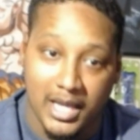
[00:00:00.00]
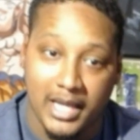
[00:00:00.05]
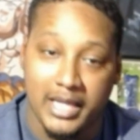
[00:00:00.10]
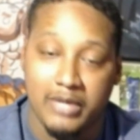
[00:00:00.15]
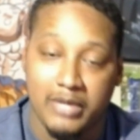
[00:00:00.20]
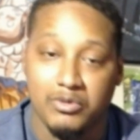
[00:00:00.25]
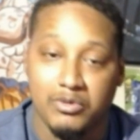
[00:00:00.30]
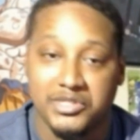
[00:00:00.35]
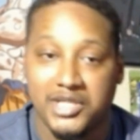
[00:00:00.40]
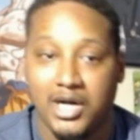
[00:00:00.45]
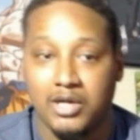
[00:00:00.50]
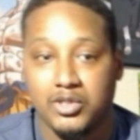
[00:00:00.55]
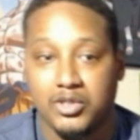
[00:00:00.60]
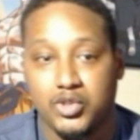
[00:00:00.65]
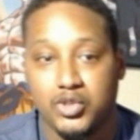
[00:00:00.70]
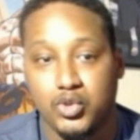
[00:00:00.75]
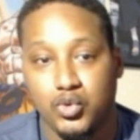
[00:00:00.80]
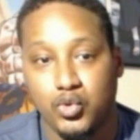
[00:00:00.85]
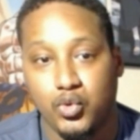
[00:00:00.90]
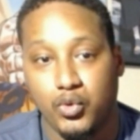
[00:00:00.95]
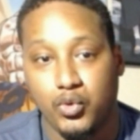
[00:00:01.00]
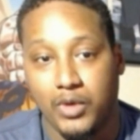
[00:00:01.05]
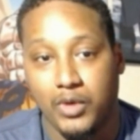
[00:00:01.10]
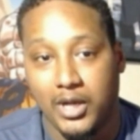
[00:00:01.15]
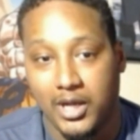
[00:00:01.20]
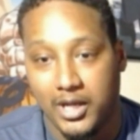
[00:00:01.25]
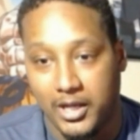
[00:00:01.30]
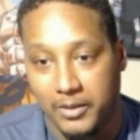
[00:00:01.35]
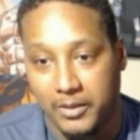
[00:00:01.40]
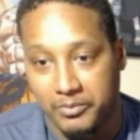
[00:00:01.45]
he was talking to
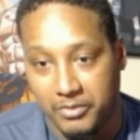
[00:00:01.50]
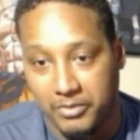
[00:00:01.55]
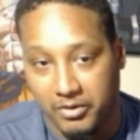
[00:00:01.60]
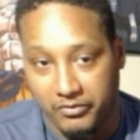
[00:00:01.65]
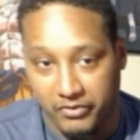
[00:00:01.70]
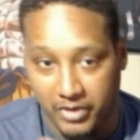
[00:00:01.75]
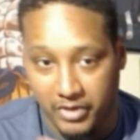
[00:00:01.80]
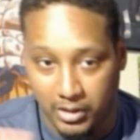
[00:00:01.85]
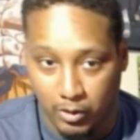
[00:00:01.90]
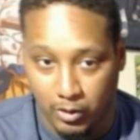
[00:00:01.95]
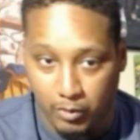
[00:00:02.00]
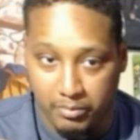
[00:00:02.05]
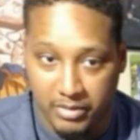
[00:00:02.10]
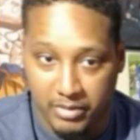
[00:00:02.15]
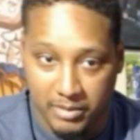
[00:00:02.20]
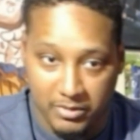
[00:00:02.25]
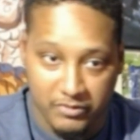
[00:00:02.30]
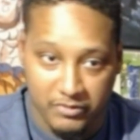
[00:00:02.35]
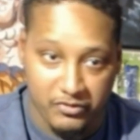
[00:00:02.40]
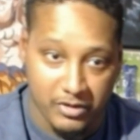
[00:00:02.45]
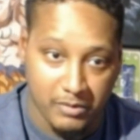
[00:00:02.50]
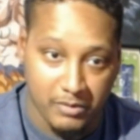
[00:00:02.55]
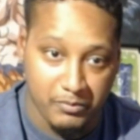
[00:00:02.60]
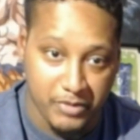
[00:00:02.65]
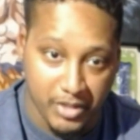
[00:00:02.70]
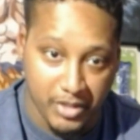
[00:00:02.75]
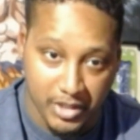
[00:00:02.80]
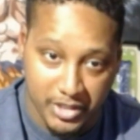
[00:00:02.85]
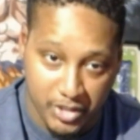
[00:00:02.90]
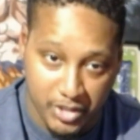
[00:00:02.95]
a fellow member from
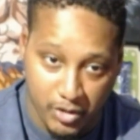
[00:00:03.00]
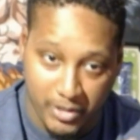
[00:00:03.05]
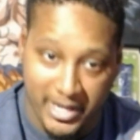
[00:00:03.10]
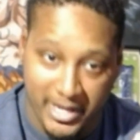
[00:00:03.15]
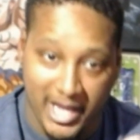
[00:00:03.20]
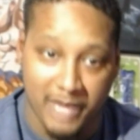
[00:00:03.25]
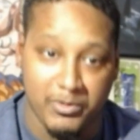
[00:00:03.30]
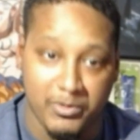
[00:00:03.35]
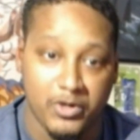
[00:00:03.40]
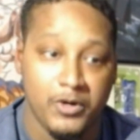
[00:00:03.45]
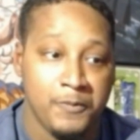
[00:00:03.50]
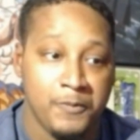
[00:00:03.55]
Eurogamer,